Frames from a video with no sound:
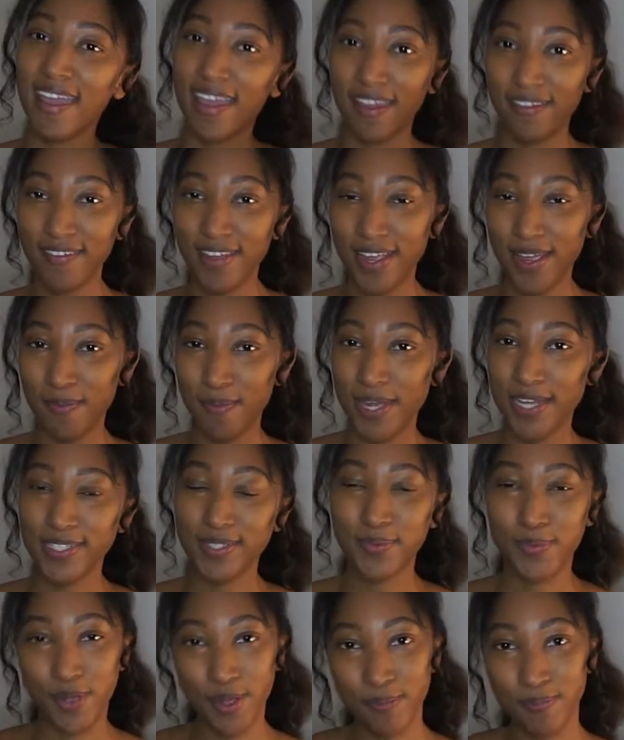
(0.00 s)
Hey Vacay Baes,
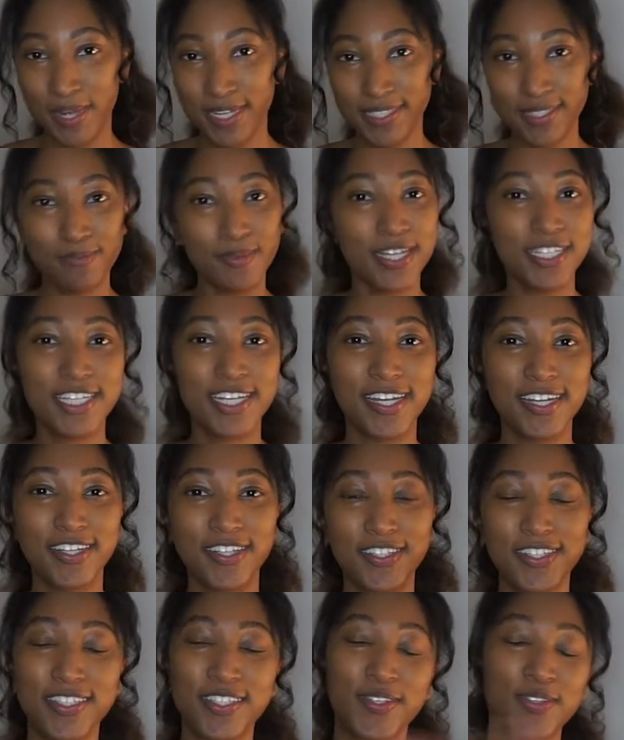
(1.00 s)
welcome back to my
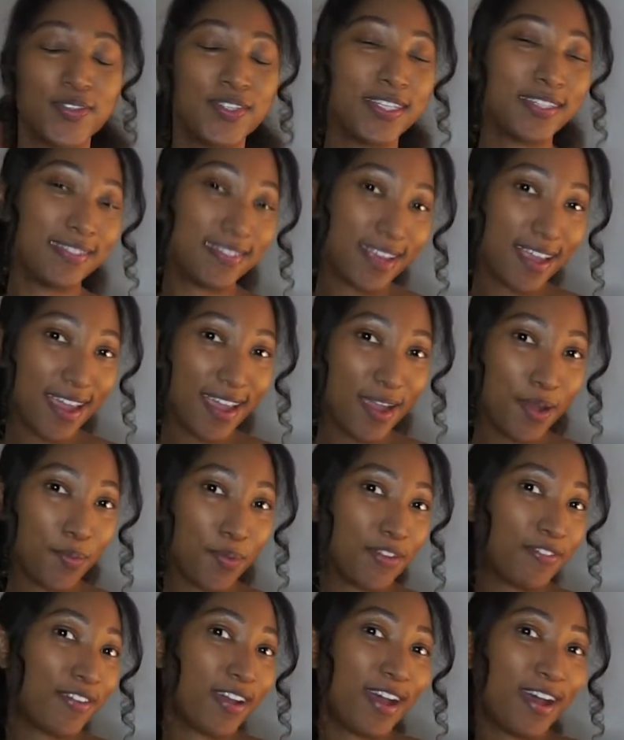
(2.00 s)
channel. So today
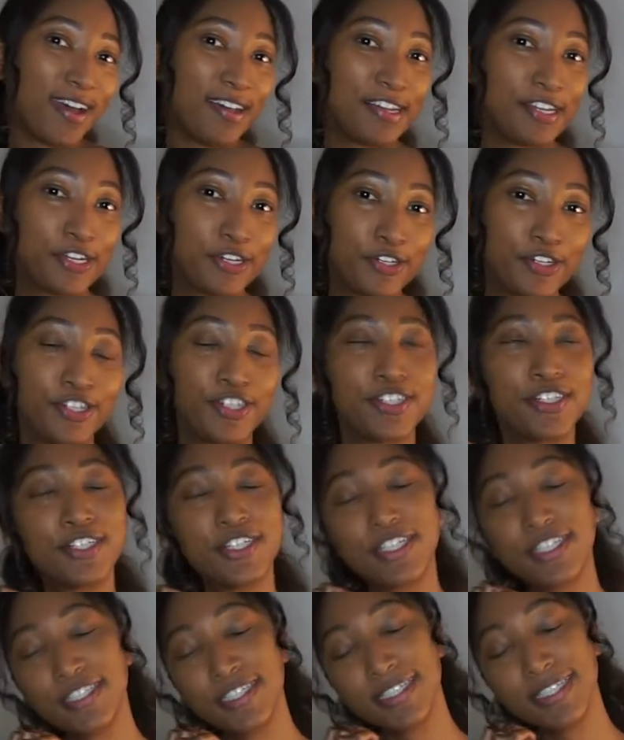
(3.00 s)
we've got a little
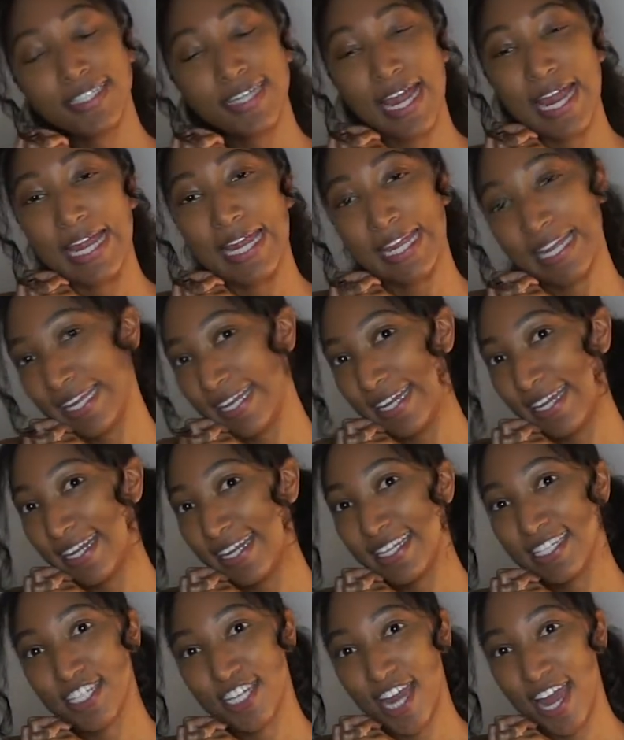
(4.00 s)
girls night in
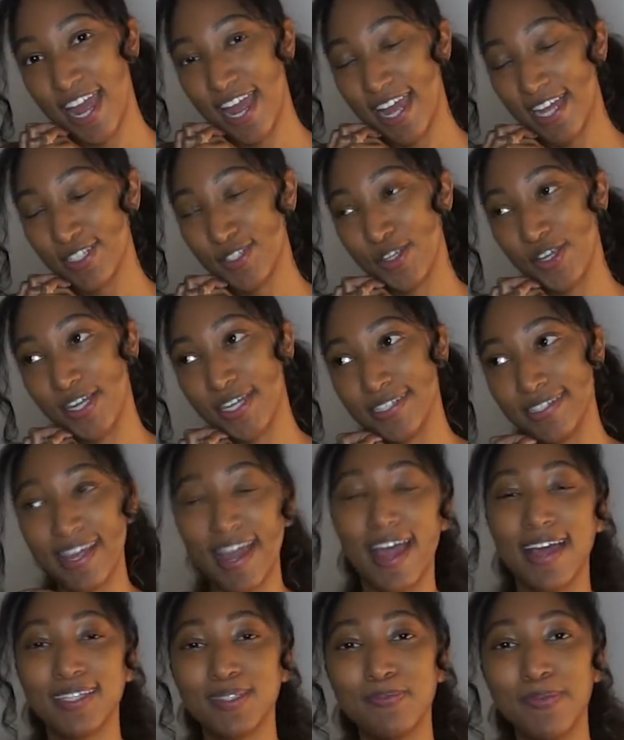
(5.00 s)
chat. I told you guys to
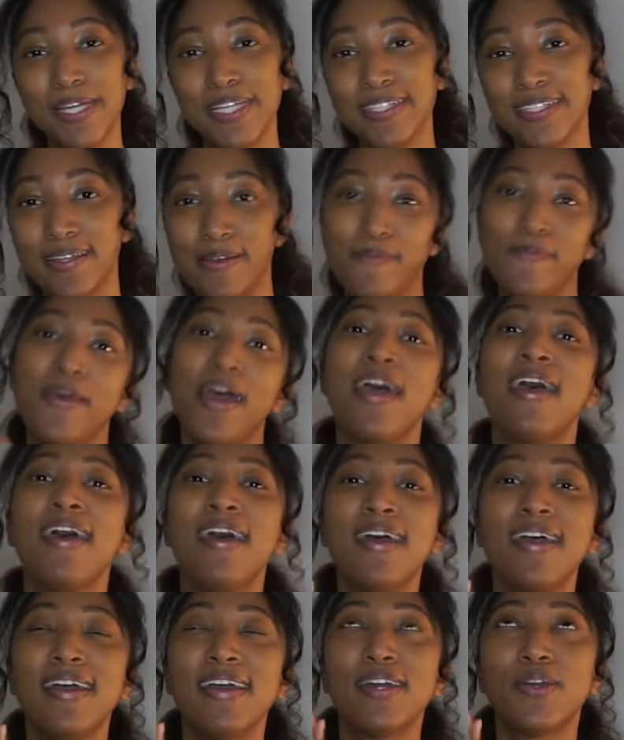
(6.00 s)
ask me some
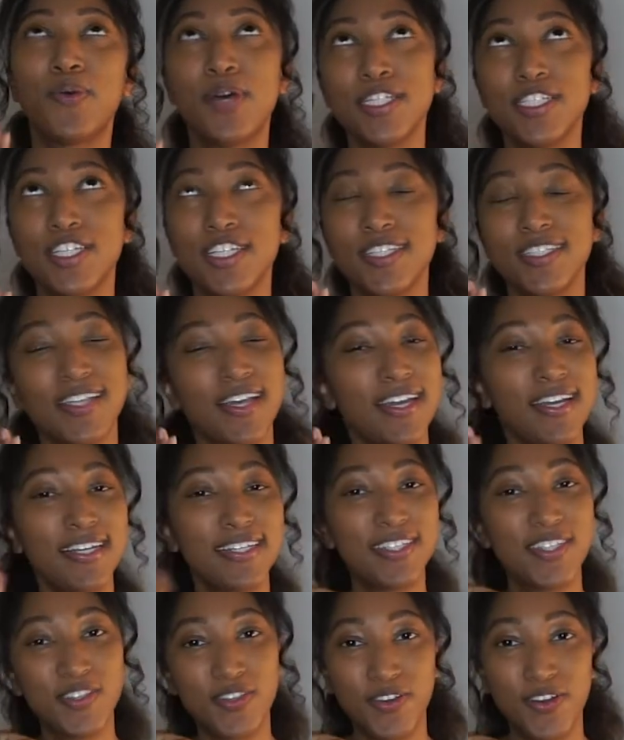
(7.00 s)
questions on
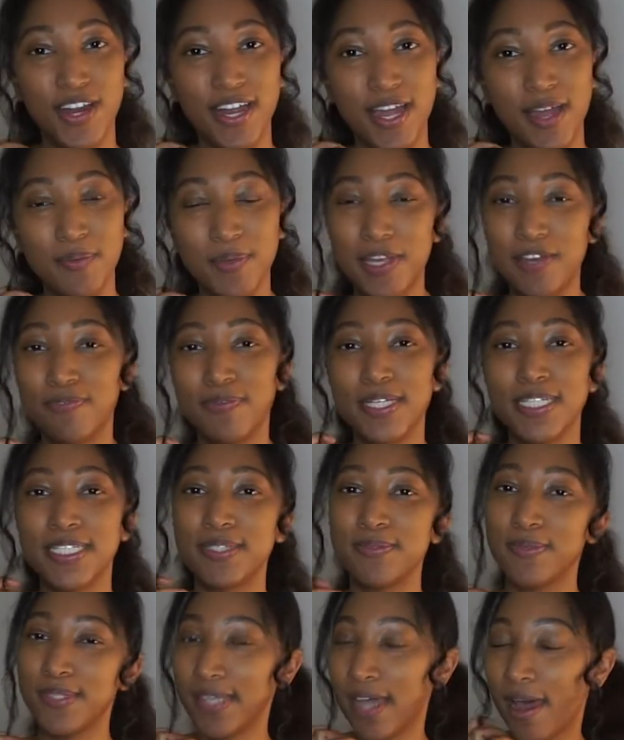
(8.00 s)
Instagram, give me
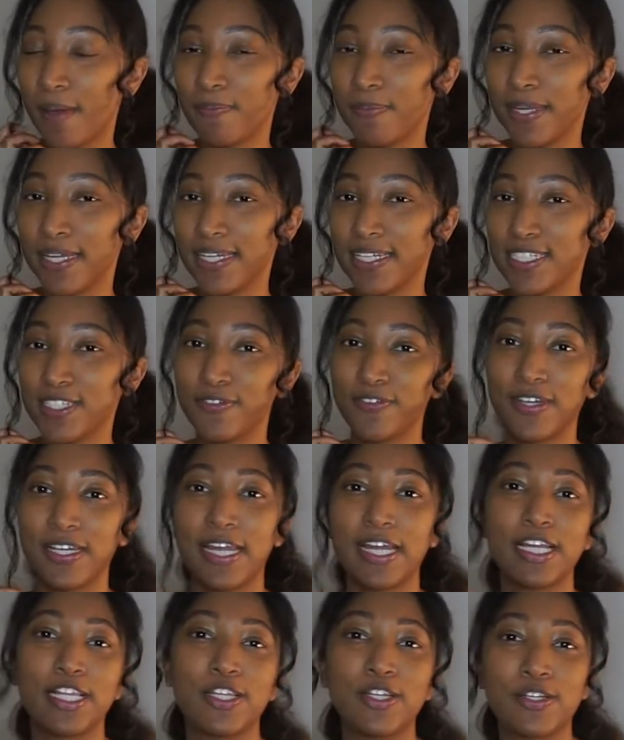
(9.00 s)
some topics for
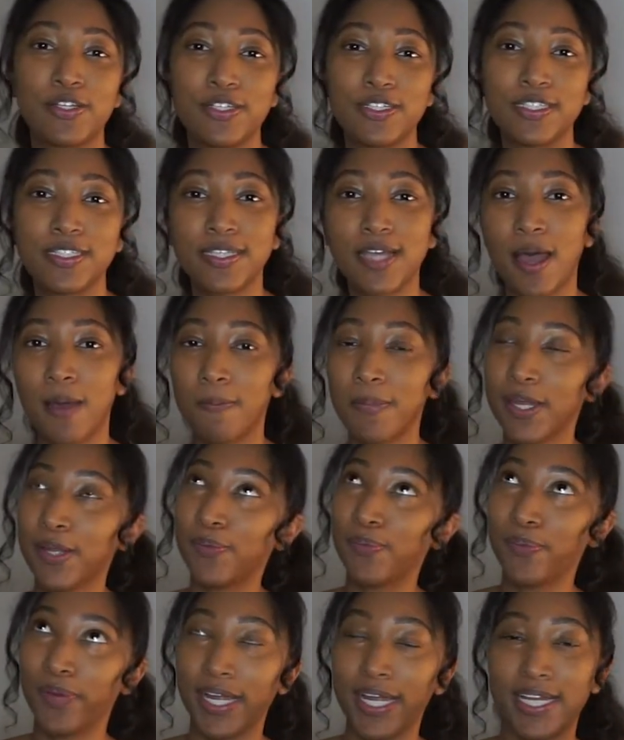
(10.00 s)
like a little topic
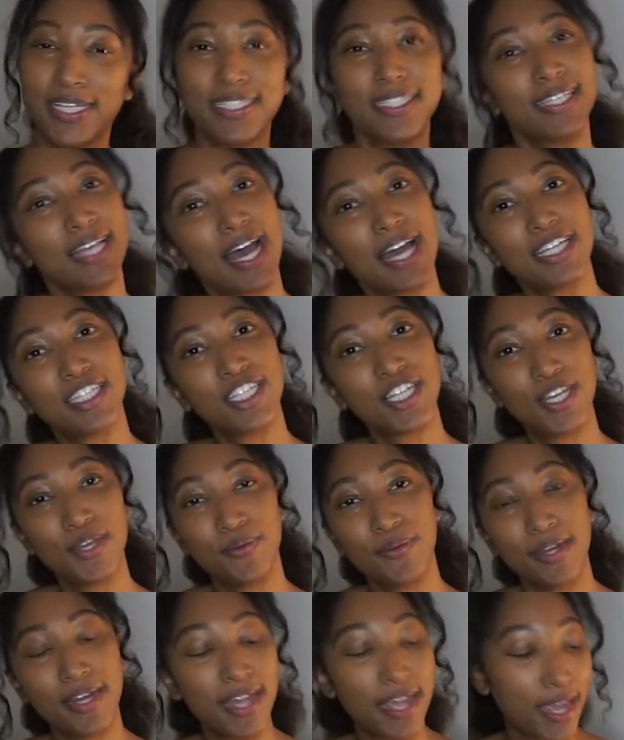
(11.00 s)
rant slash
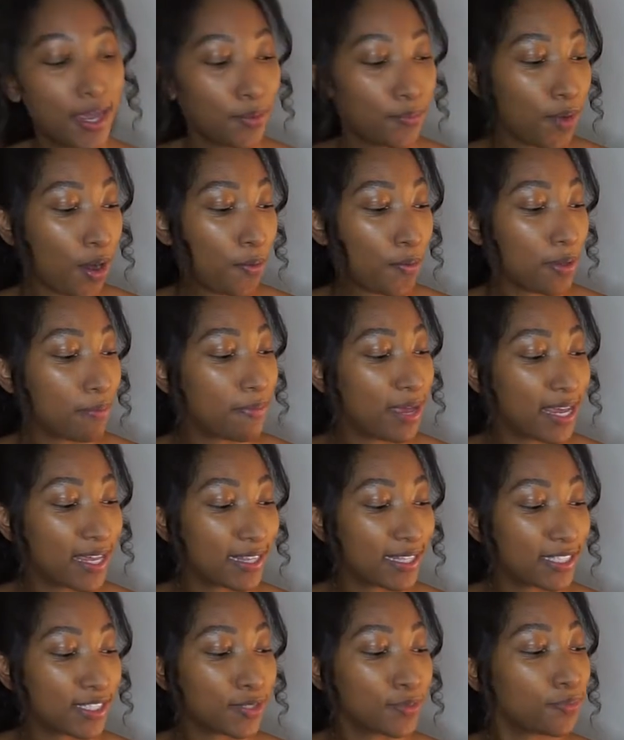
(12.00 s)
Q&A while we make
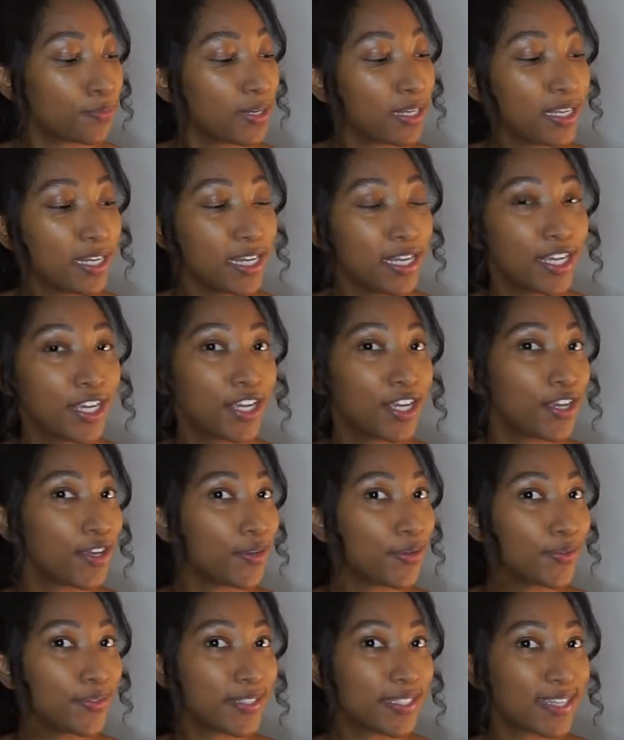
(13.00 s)
this really
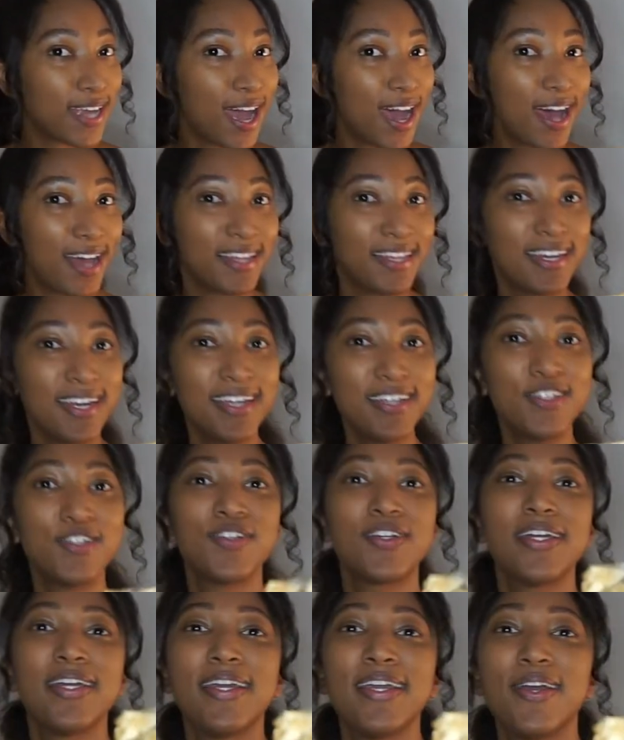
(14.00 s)
cute holiday
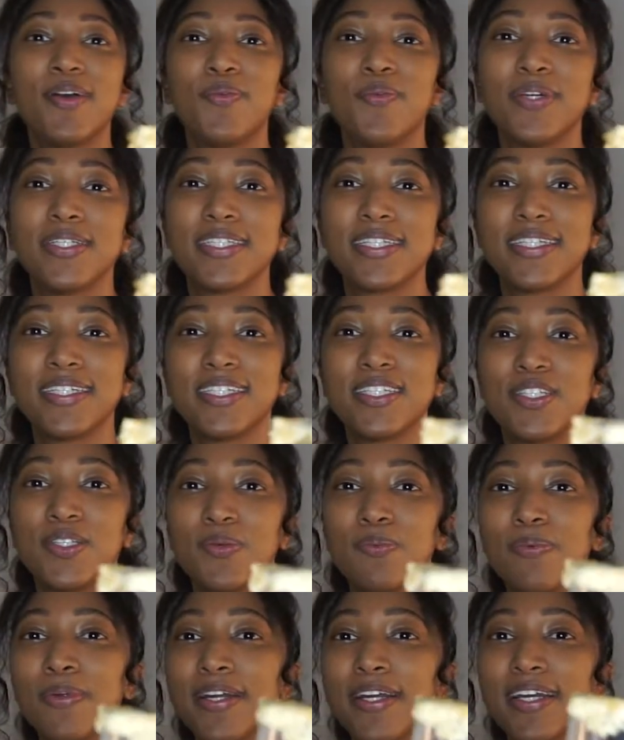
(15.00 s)
drink, which is
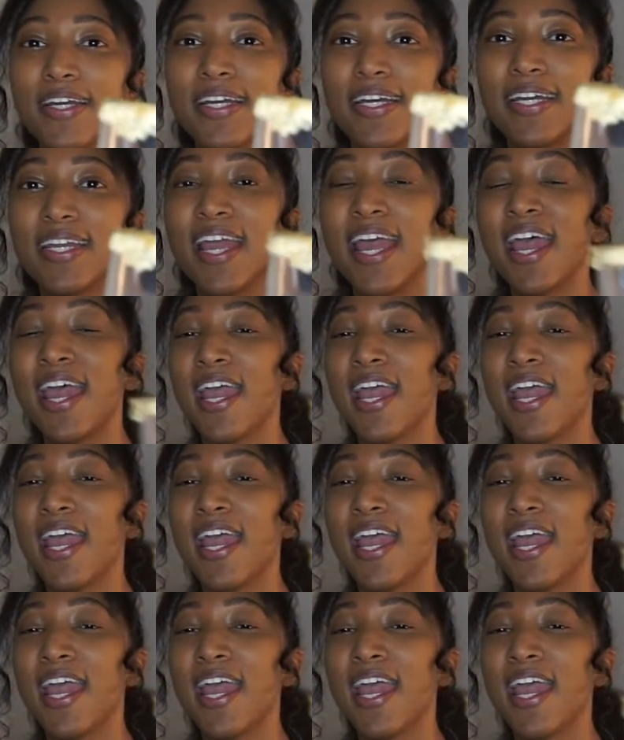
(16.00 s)
super good.